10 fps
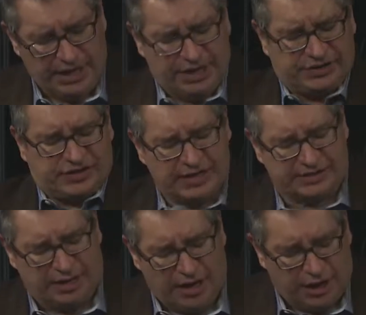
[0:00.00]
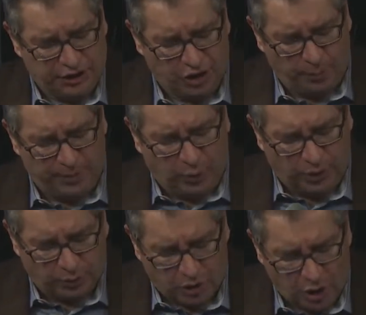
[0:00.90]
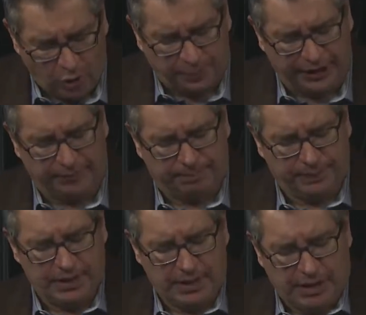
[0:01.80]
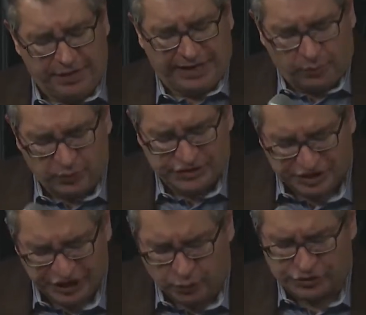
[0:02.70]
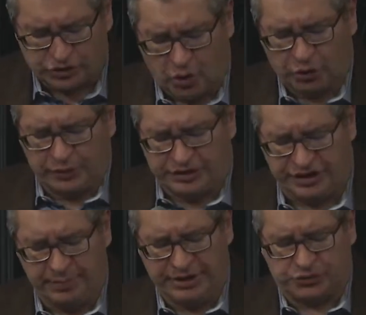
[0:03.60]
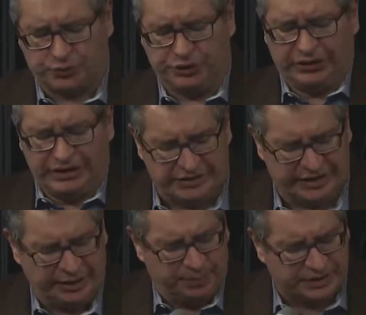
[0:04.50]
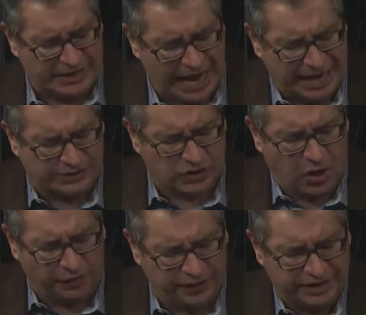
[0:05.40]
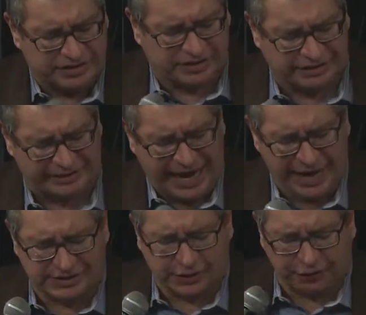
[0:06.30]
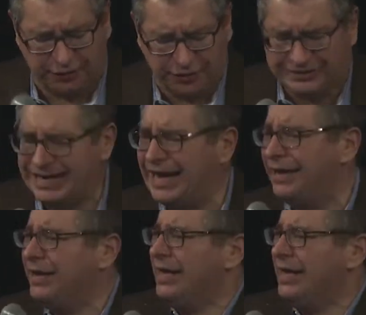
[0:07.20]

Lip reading: He says, you know, but we were hoping that it was he who was going to redeem Israel. Indeed, besides all this, today is the third day